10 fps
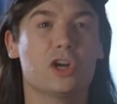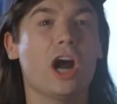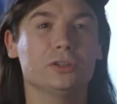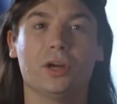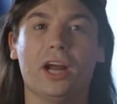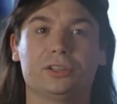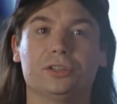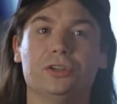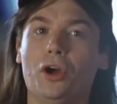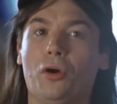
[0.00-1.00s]

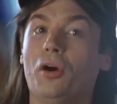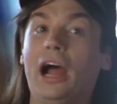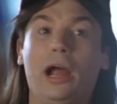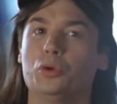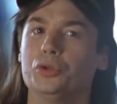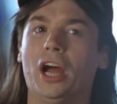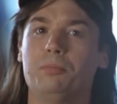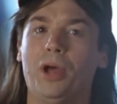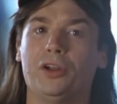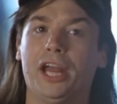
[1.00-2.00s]
Contractor, no, I will
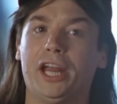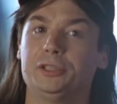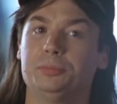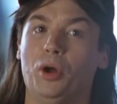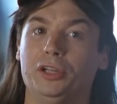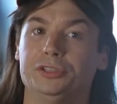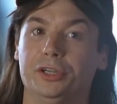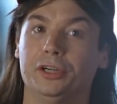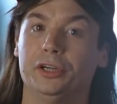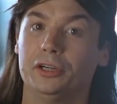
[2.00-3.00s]
not bow to any sponsor.